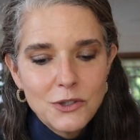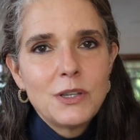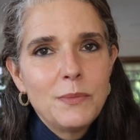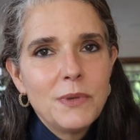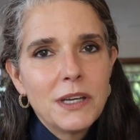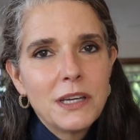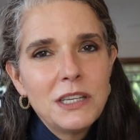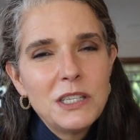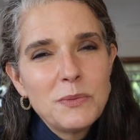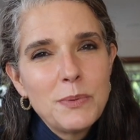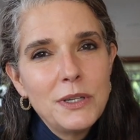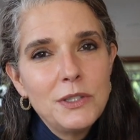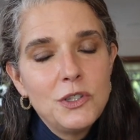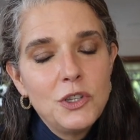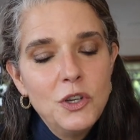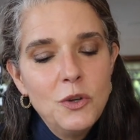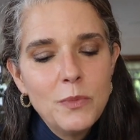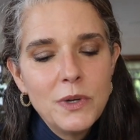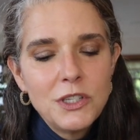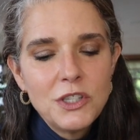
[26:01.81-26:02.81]
So I'm not gonna spend
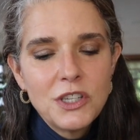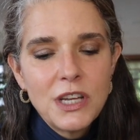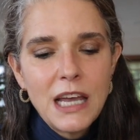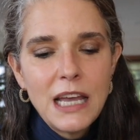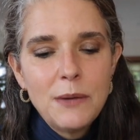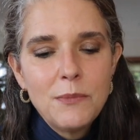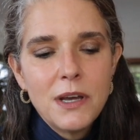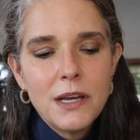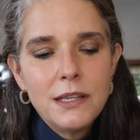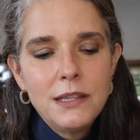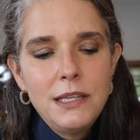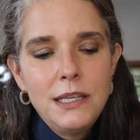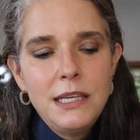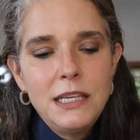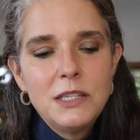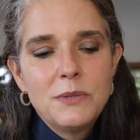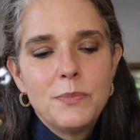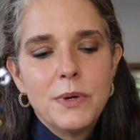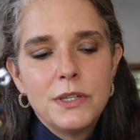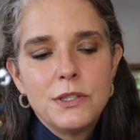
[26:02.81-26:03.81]
too much time on
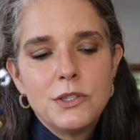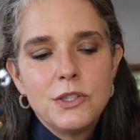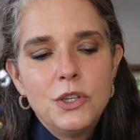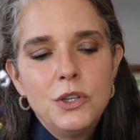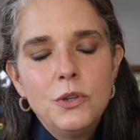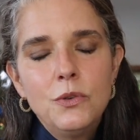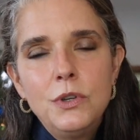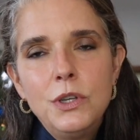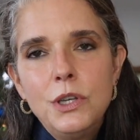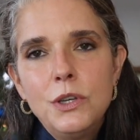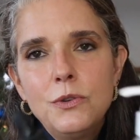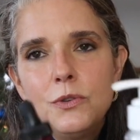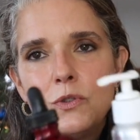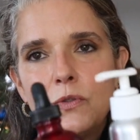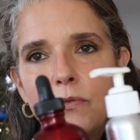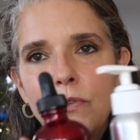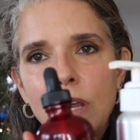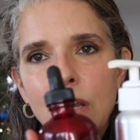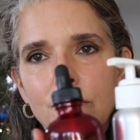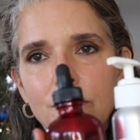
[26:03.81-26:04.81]
these, but two
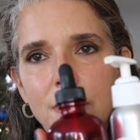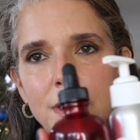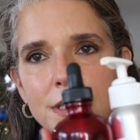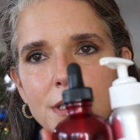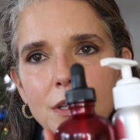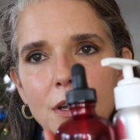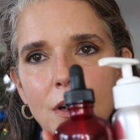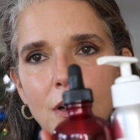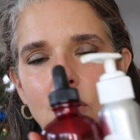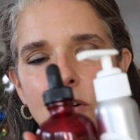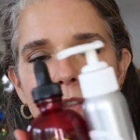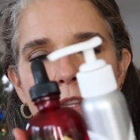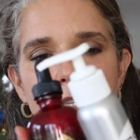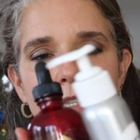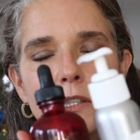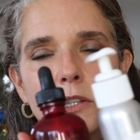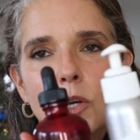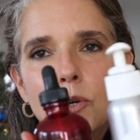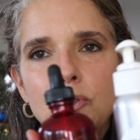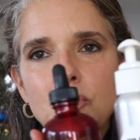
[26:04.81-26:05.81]
huge favorites are
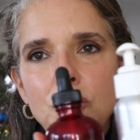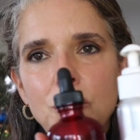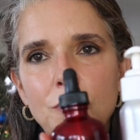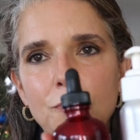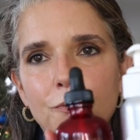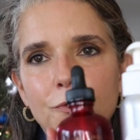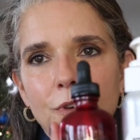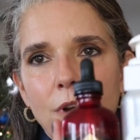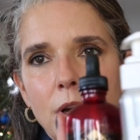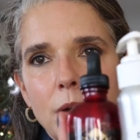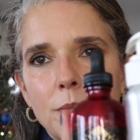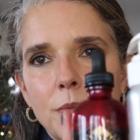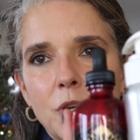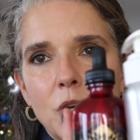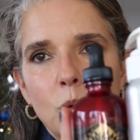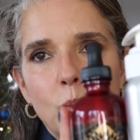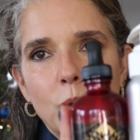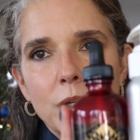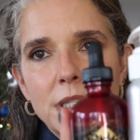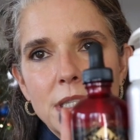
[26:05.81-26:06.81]
this lotion from
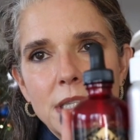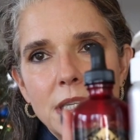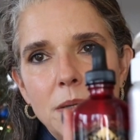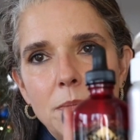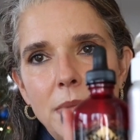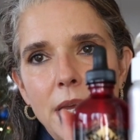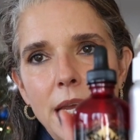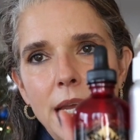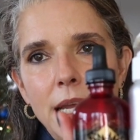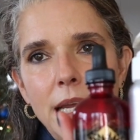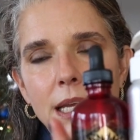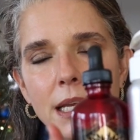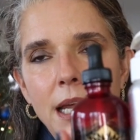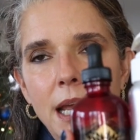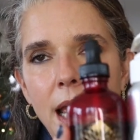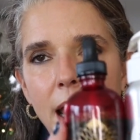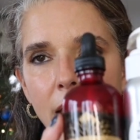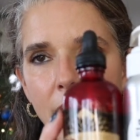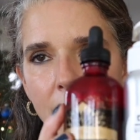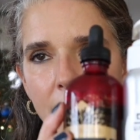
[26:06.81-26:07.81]
Kawutsun Made
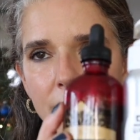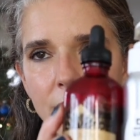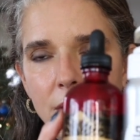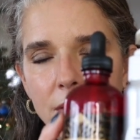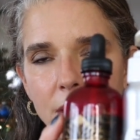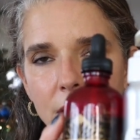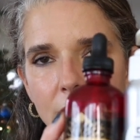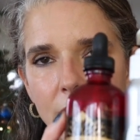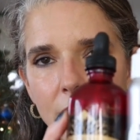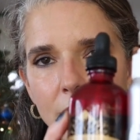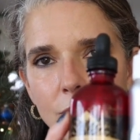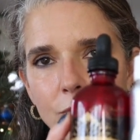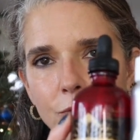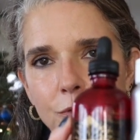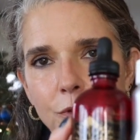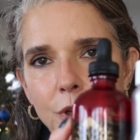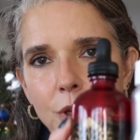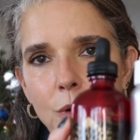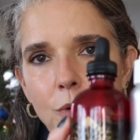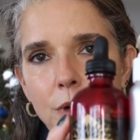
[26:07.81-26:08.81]
and then the In
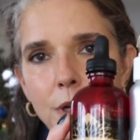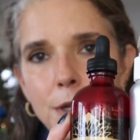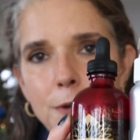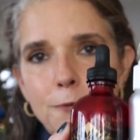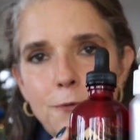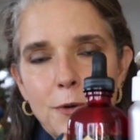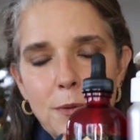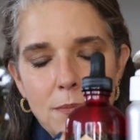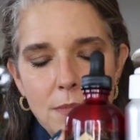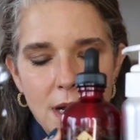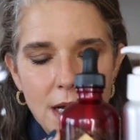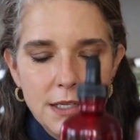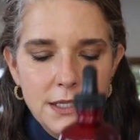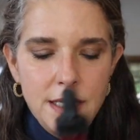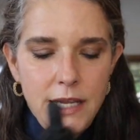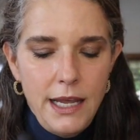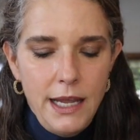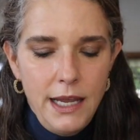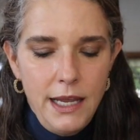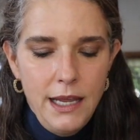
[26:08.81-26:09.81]
Fiore
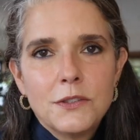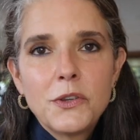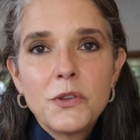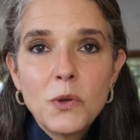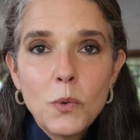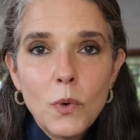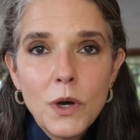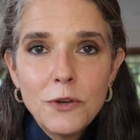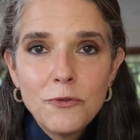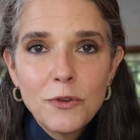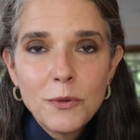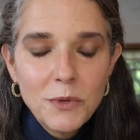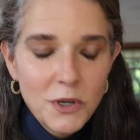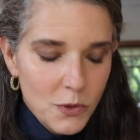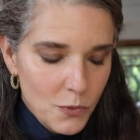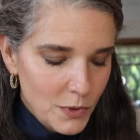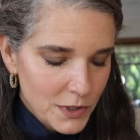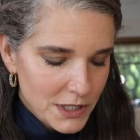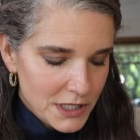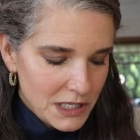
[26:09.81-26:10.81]
Fermante. So the one from
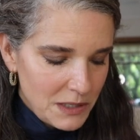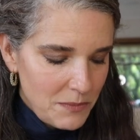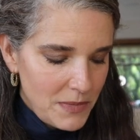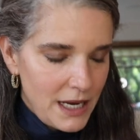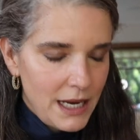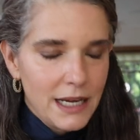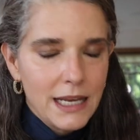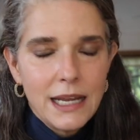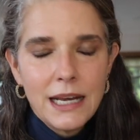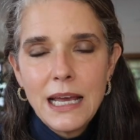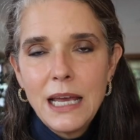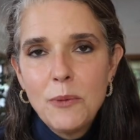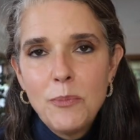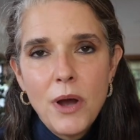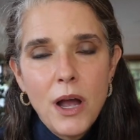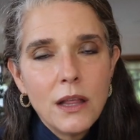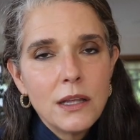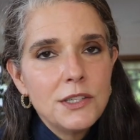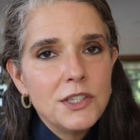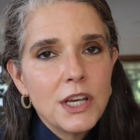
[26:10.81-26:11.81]
Kawutsun Made, and I
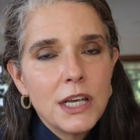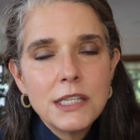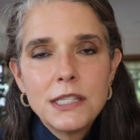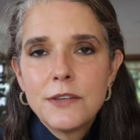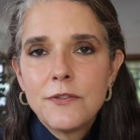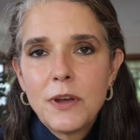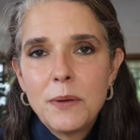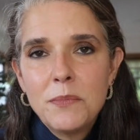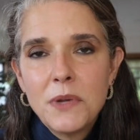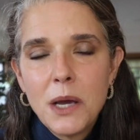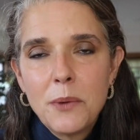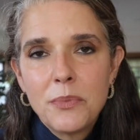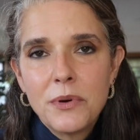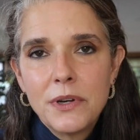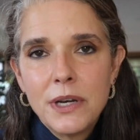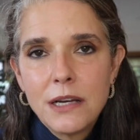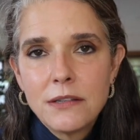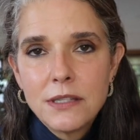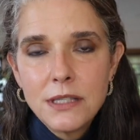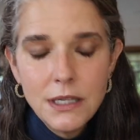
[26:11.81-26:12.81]
apologize if I'm not
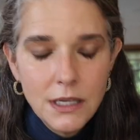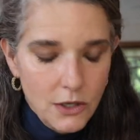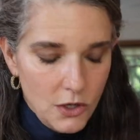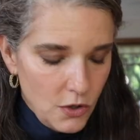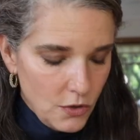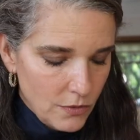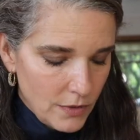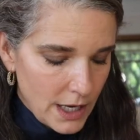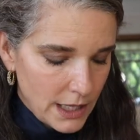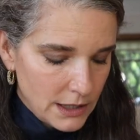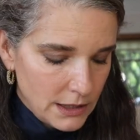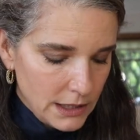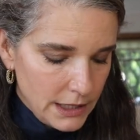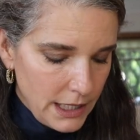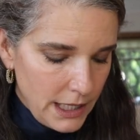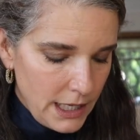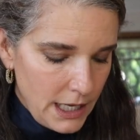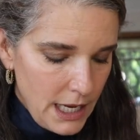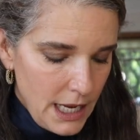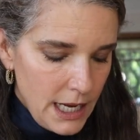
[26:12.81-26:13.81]
pronouncing it
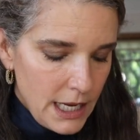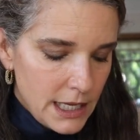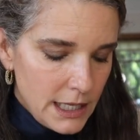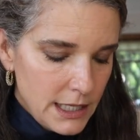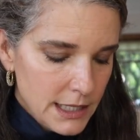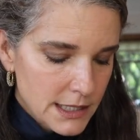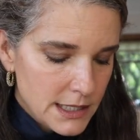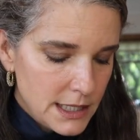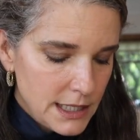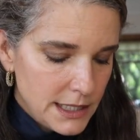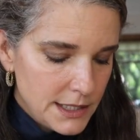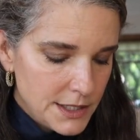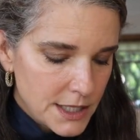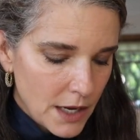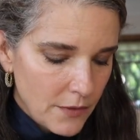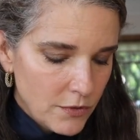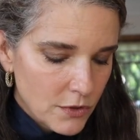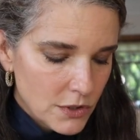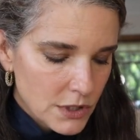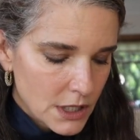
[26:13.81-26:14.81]
correctly, it is the
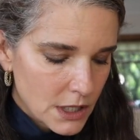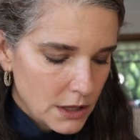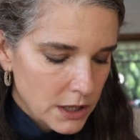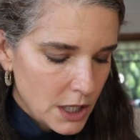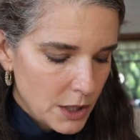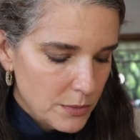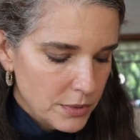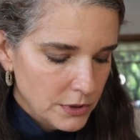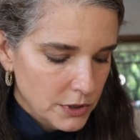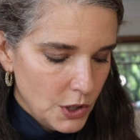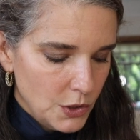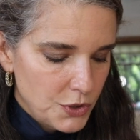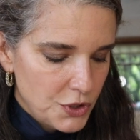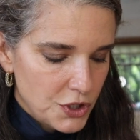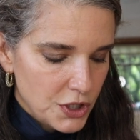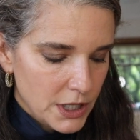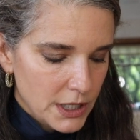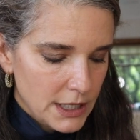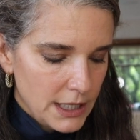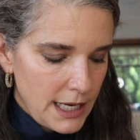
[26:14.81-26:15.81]
Devil's Club
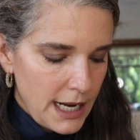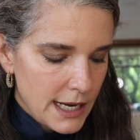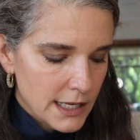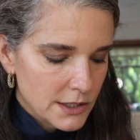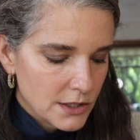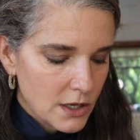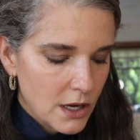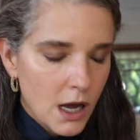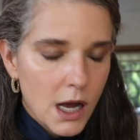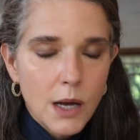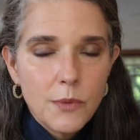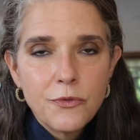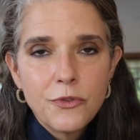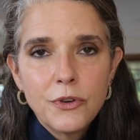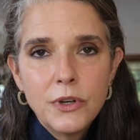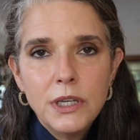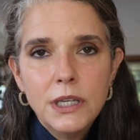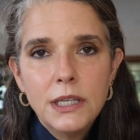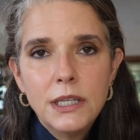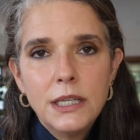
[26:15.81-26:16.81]
lotion. It has
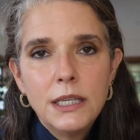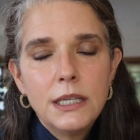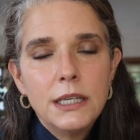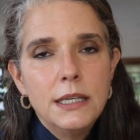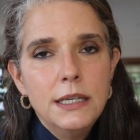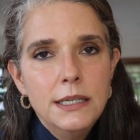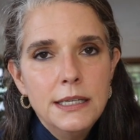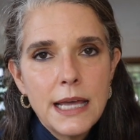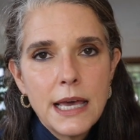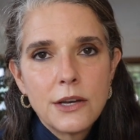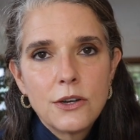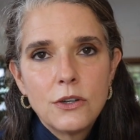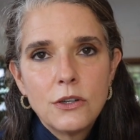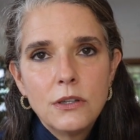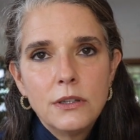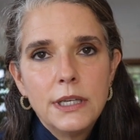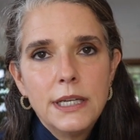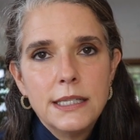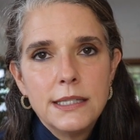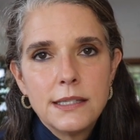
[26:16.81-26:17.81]
comfrey in it,
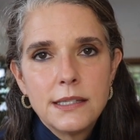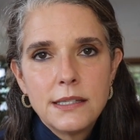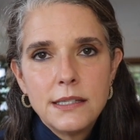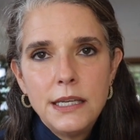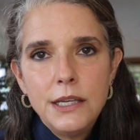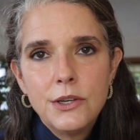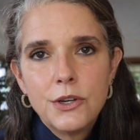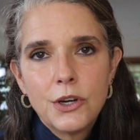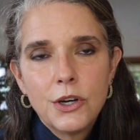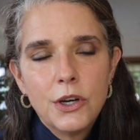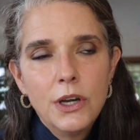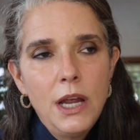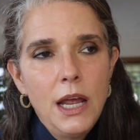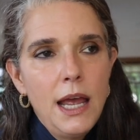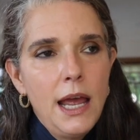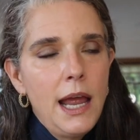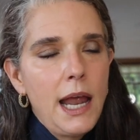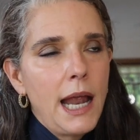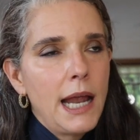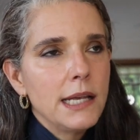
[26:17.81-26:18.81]
nettle, and cedar,
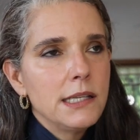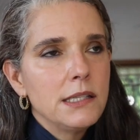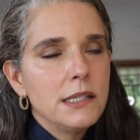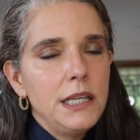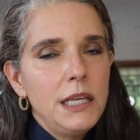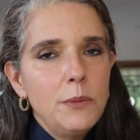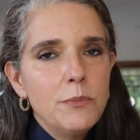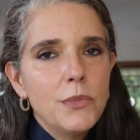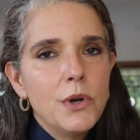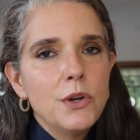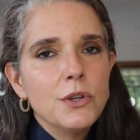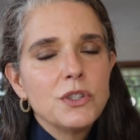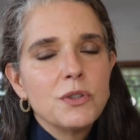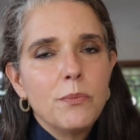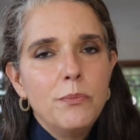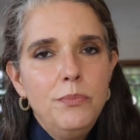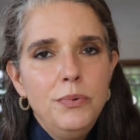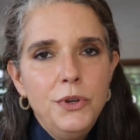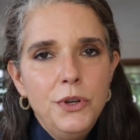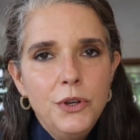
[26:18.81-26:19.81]
has the
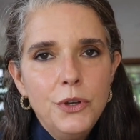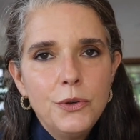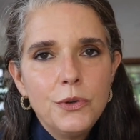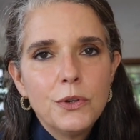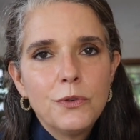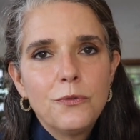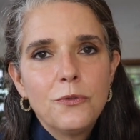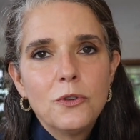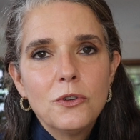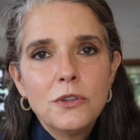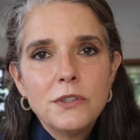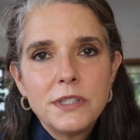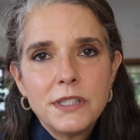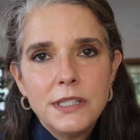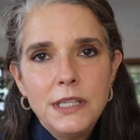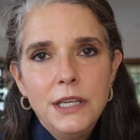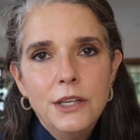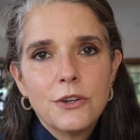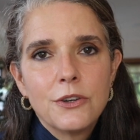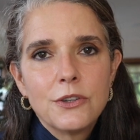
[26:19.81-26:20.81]
most beautiful
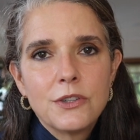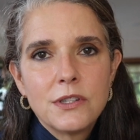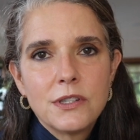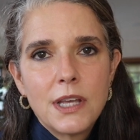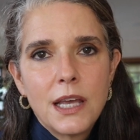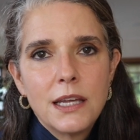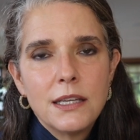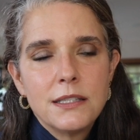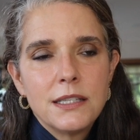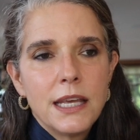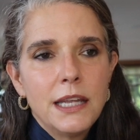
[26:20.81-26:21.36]
cedar scent.